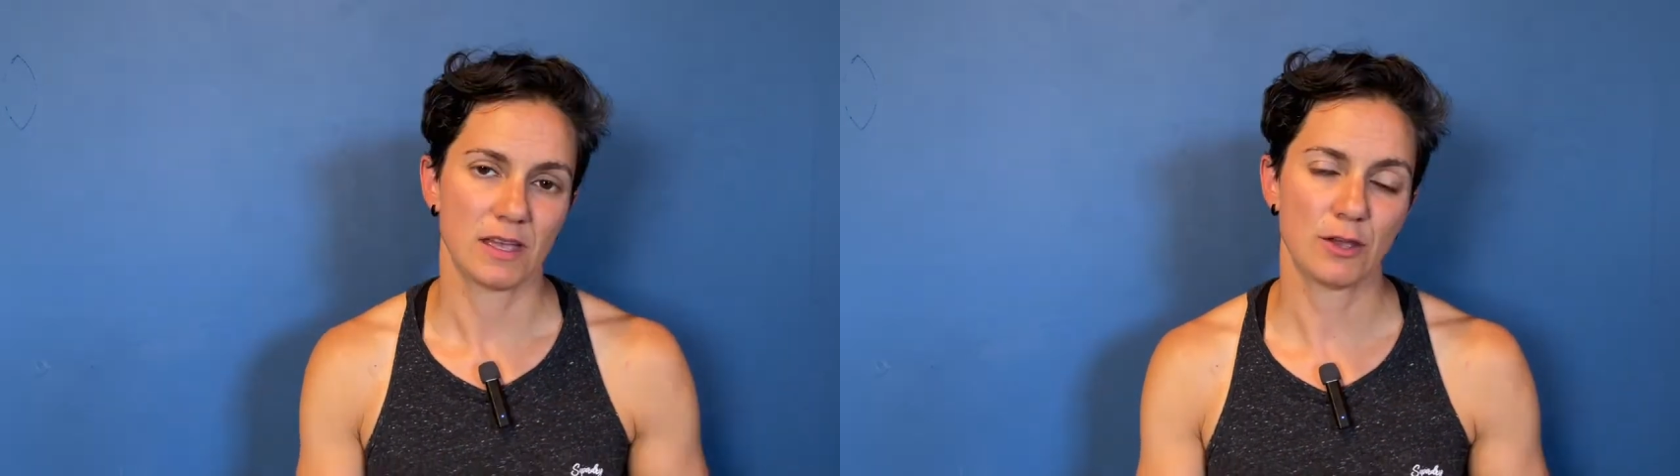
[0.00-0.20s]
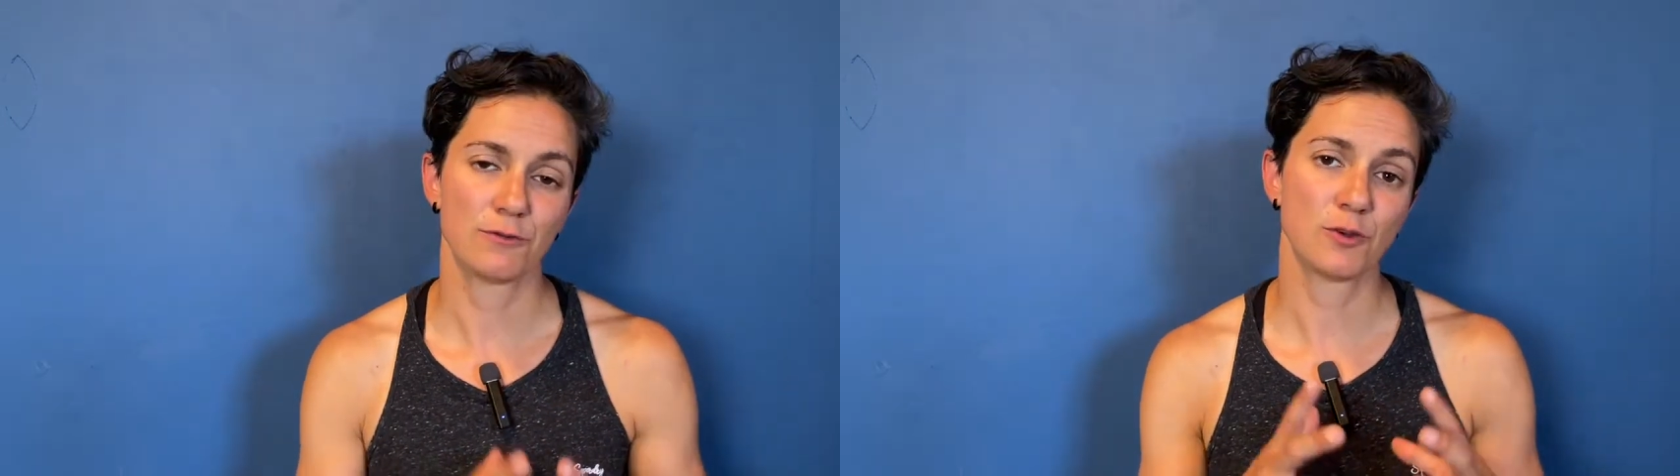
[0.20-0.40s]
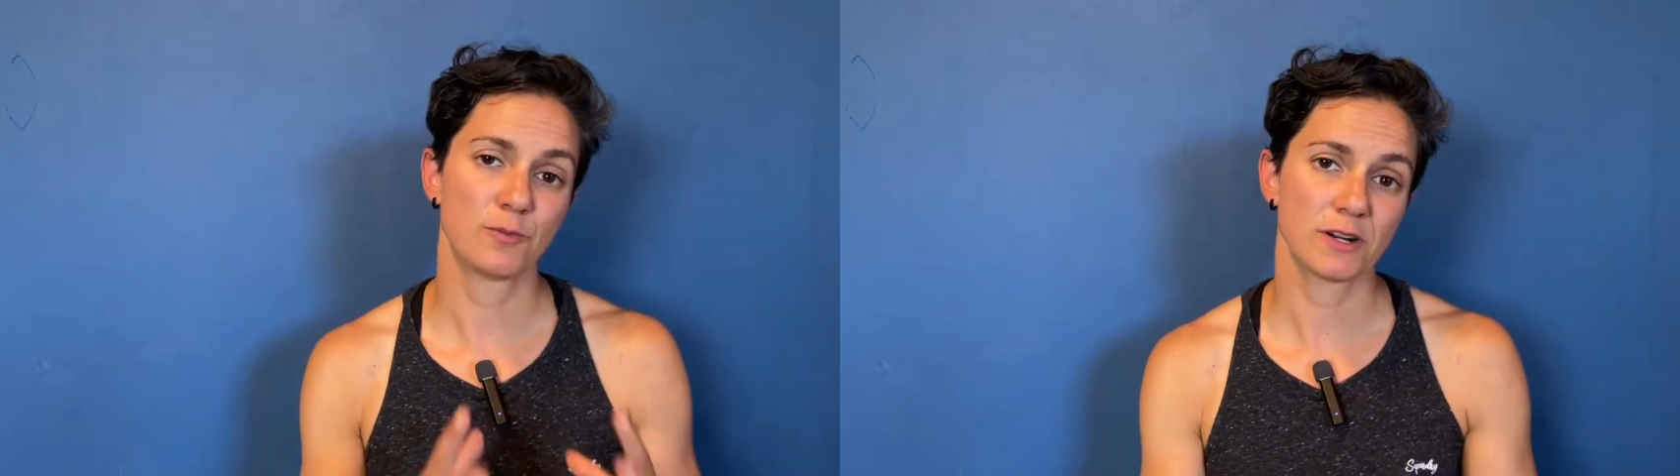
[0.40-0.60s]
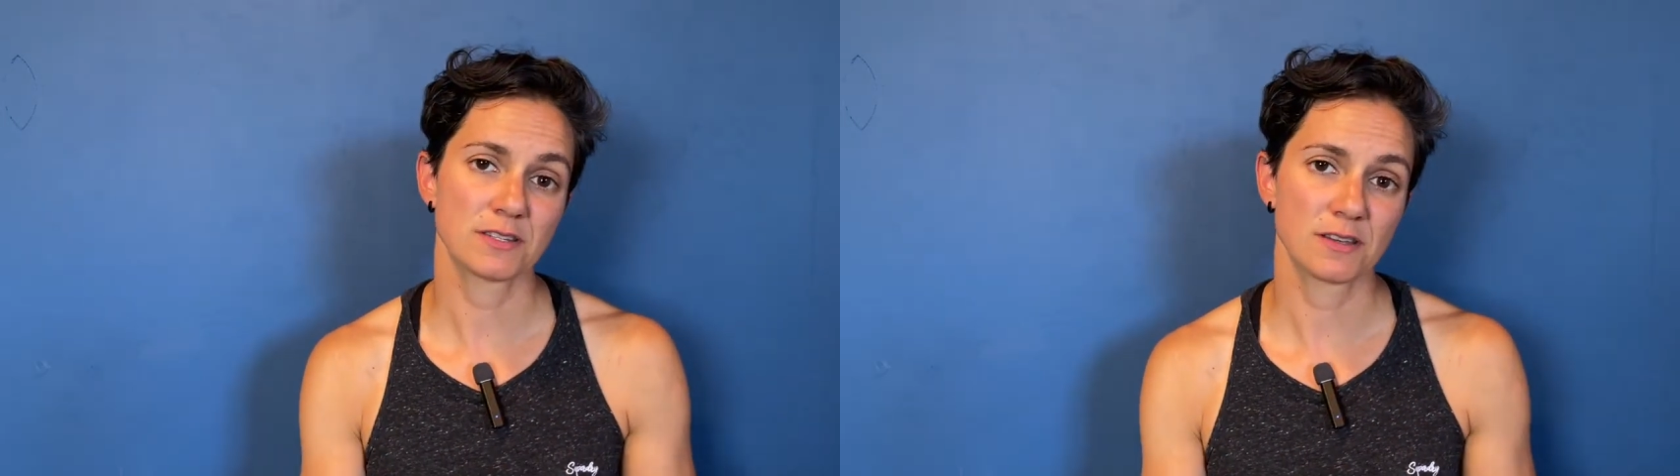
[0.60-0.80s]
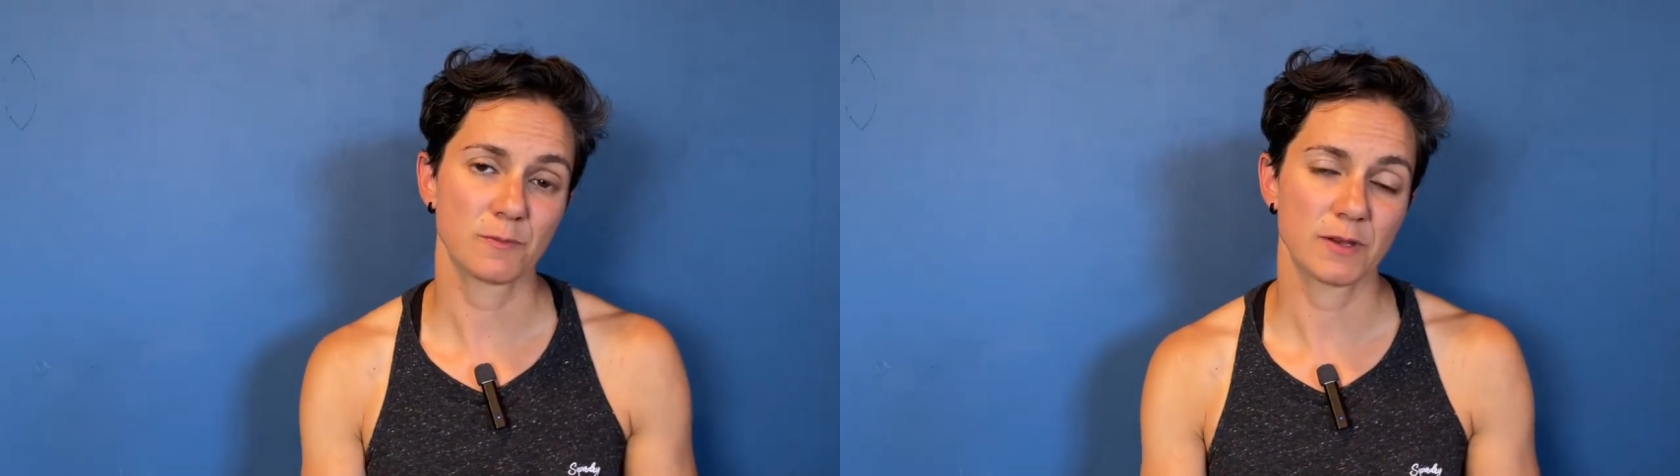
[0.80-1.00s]
If you
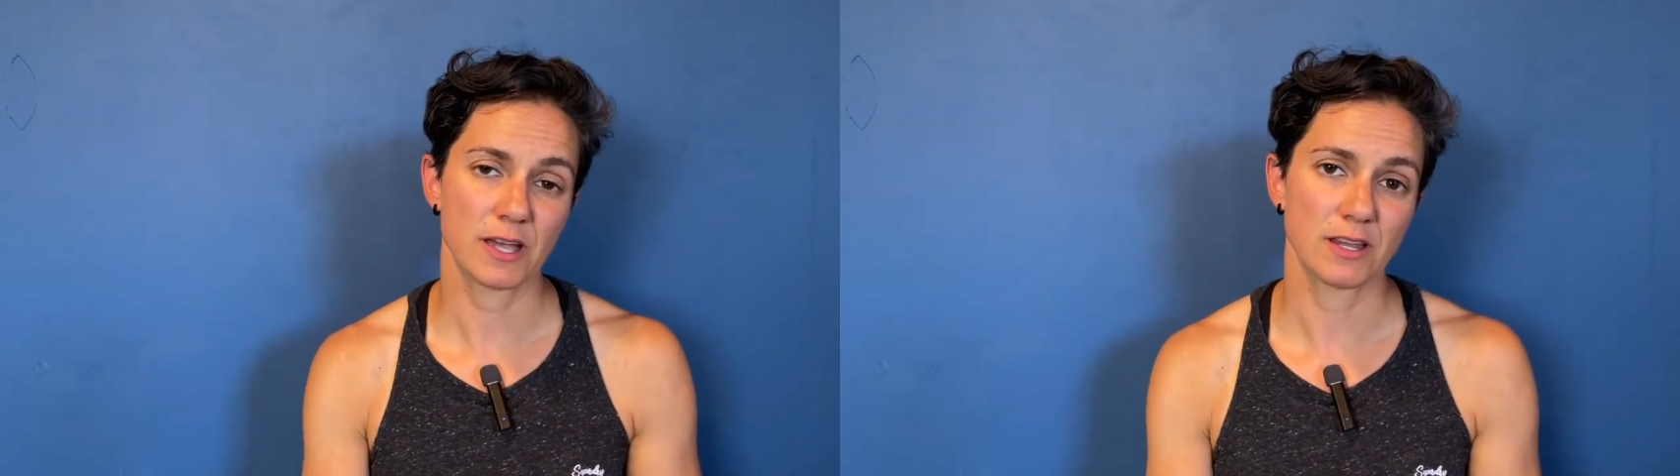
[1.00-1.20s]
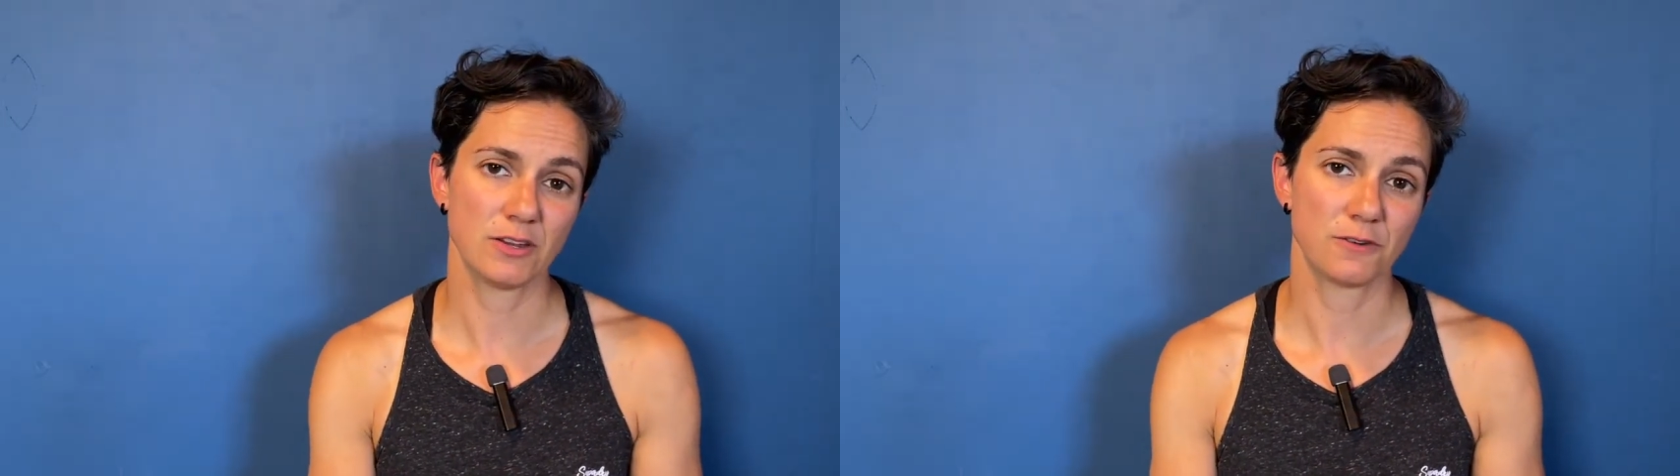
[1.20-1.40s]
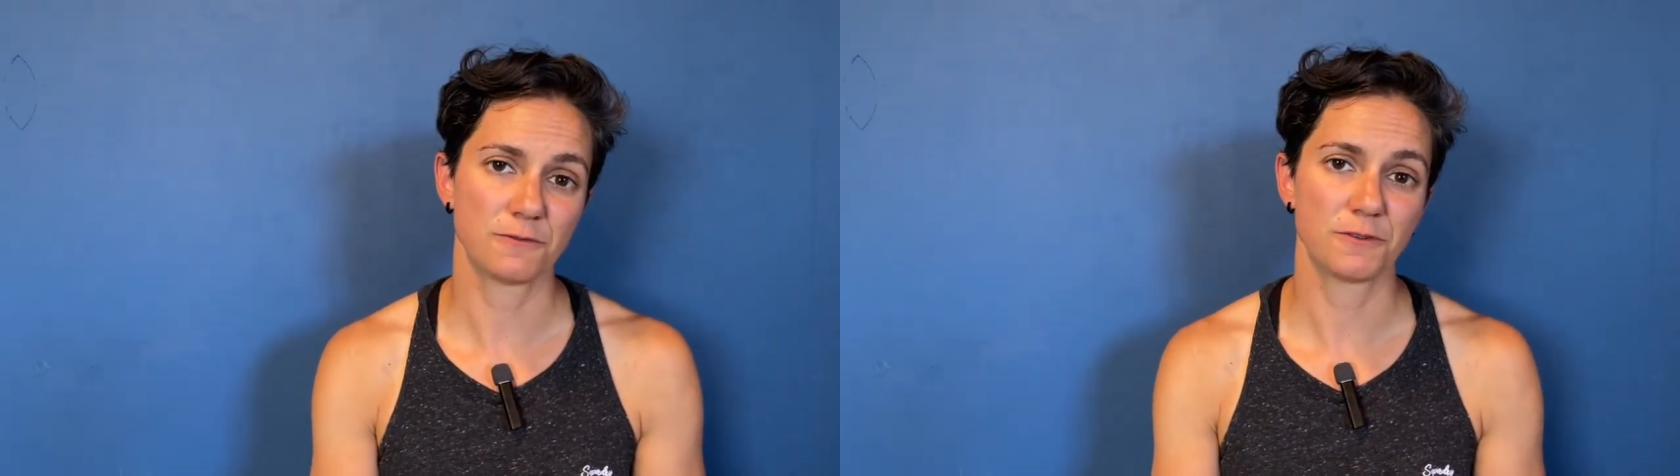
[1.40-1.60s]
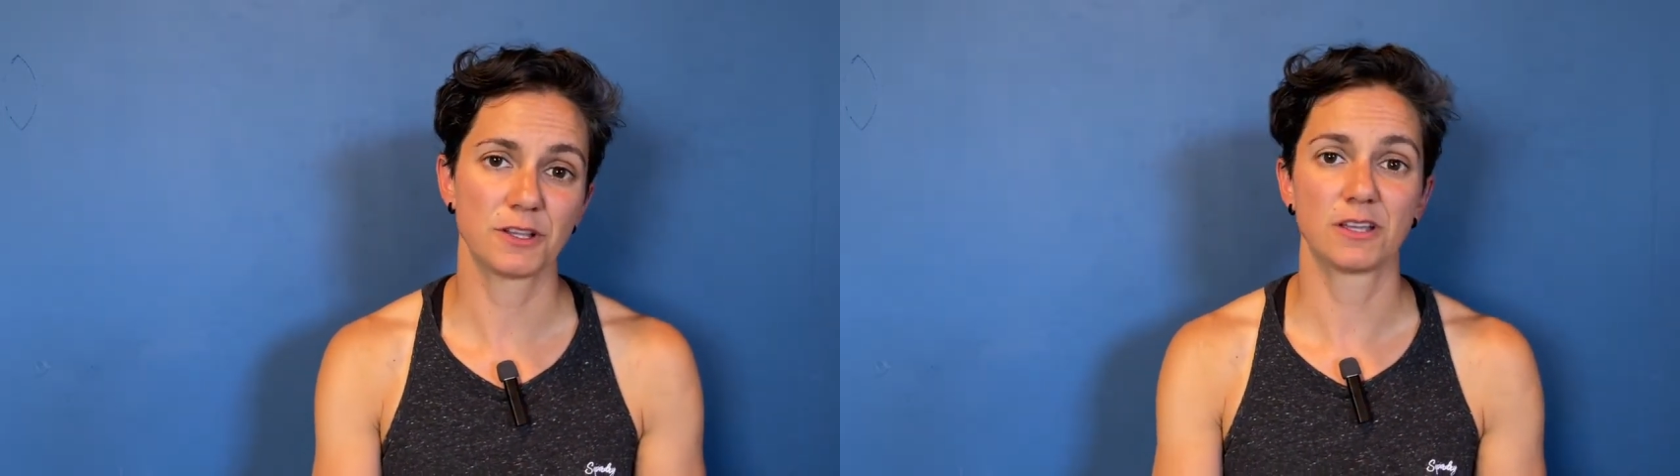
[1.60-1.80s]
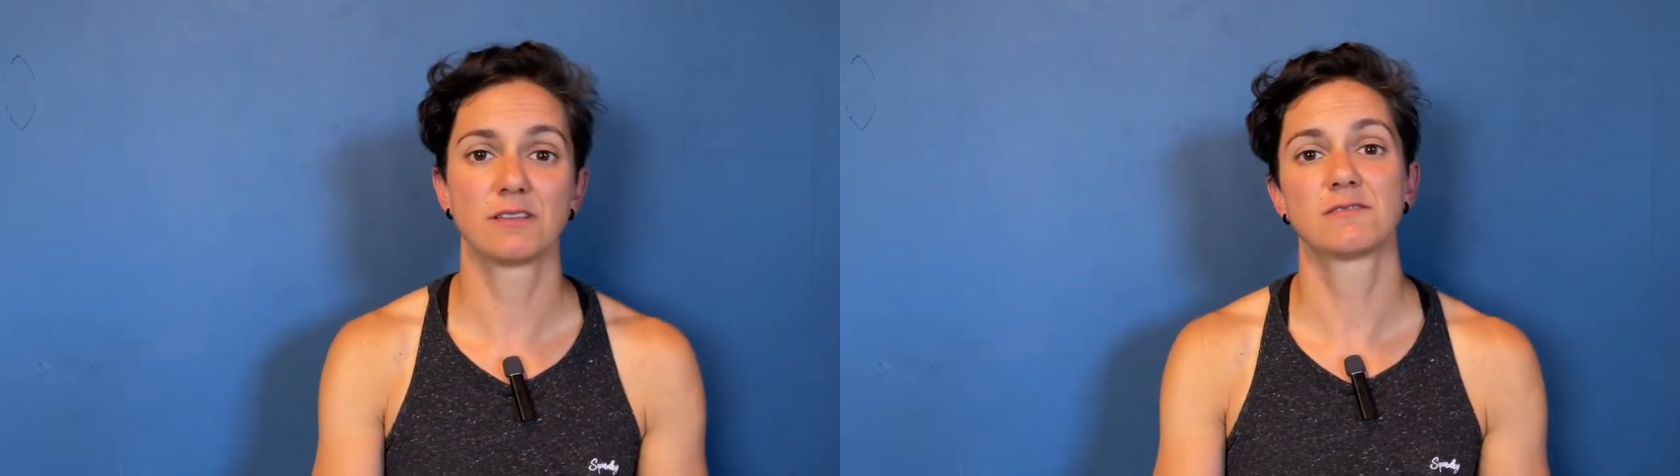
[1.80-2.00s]
press up and you're
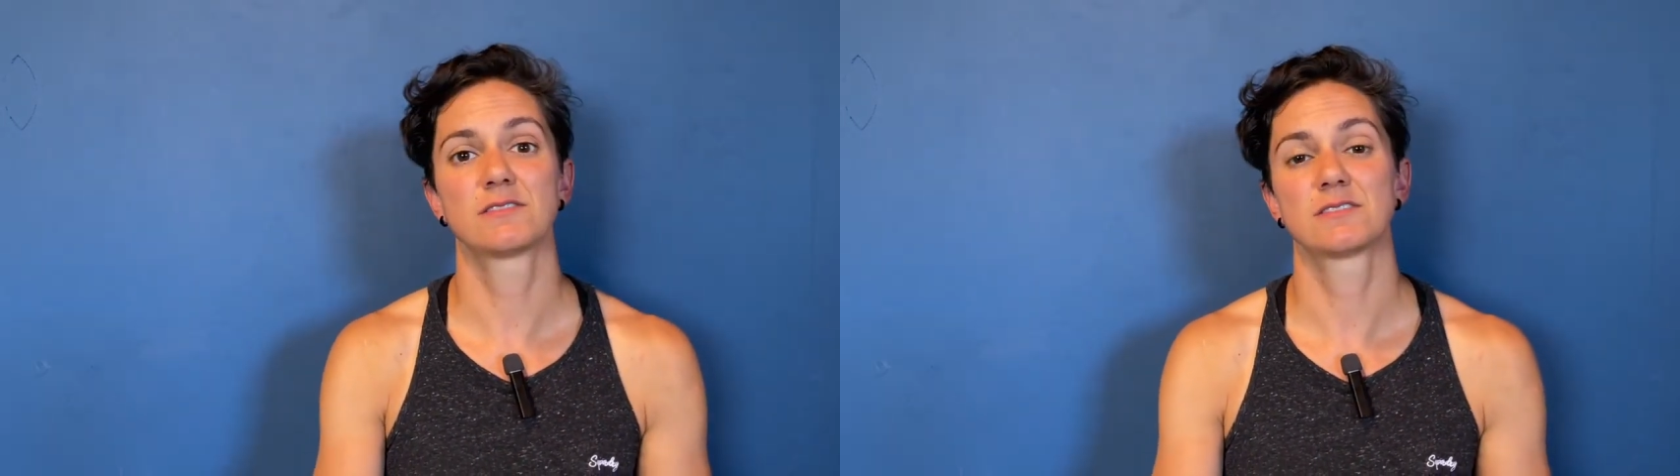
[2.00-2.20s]
feeling